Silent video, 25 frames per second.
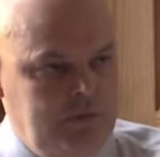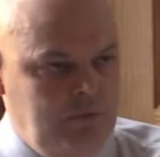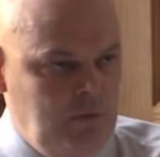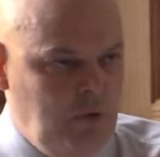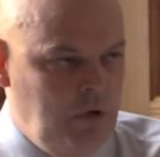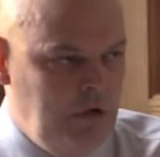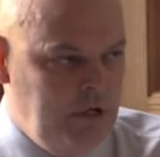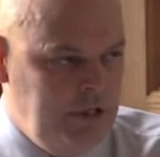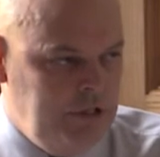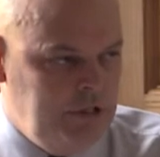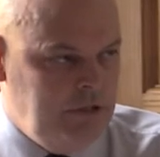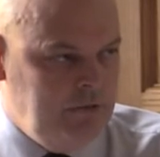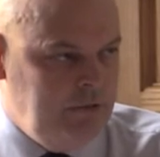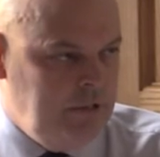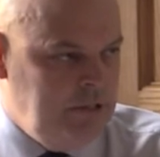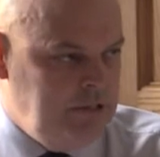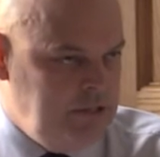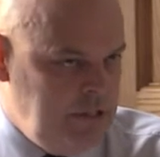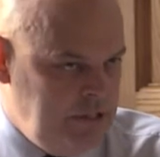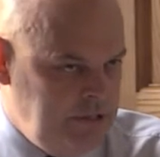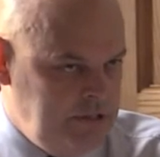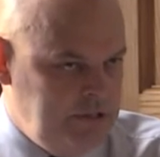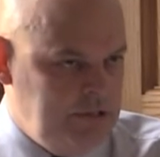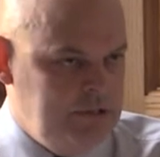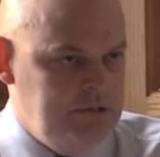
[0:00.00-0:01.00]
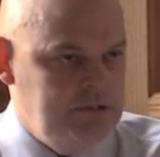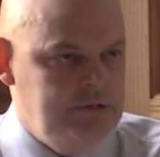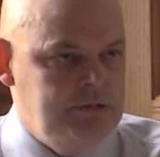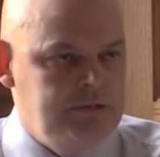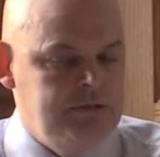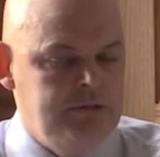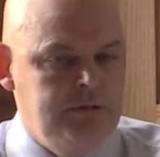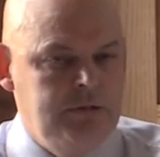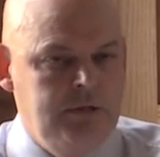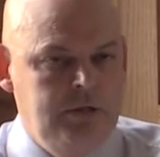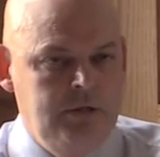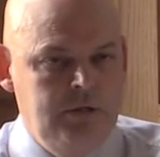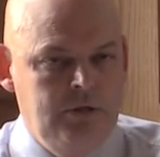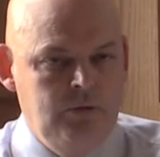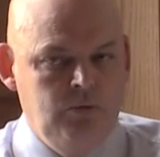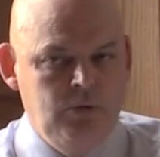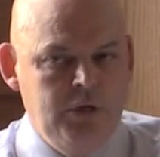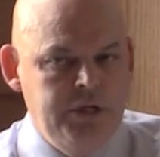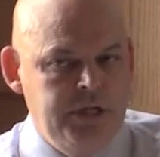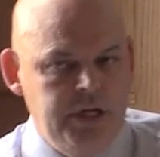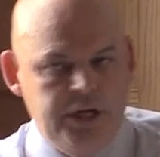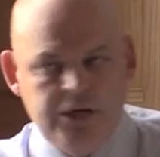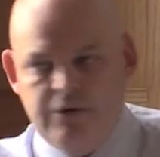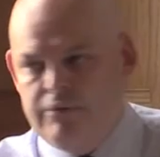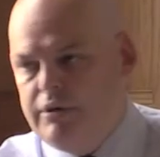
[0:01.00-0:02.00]
war into existence will
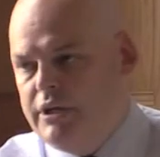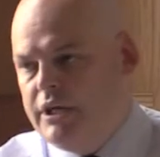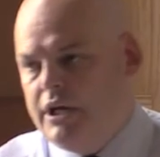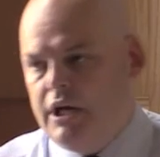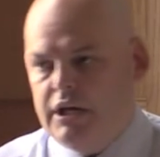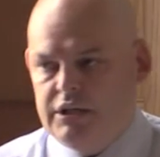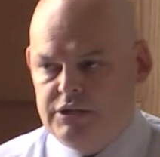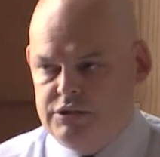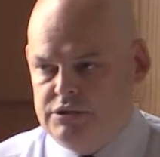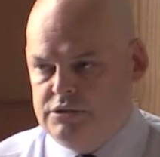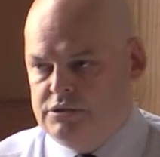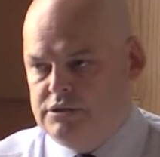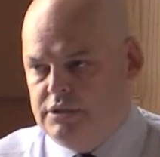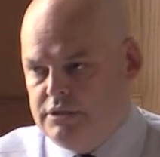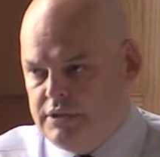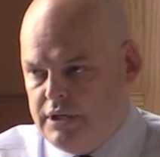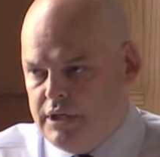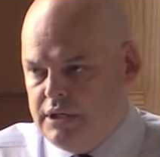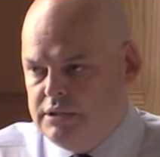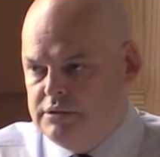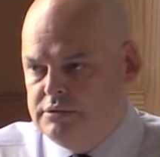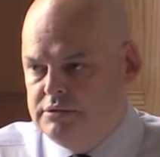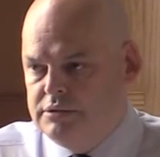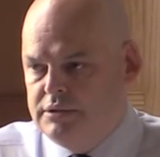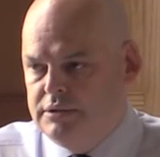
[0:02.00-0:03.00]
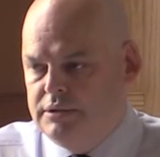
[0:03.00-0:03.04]
get a reaction to that.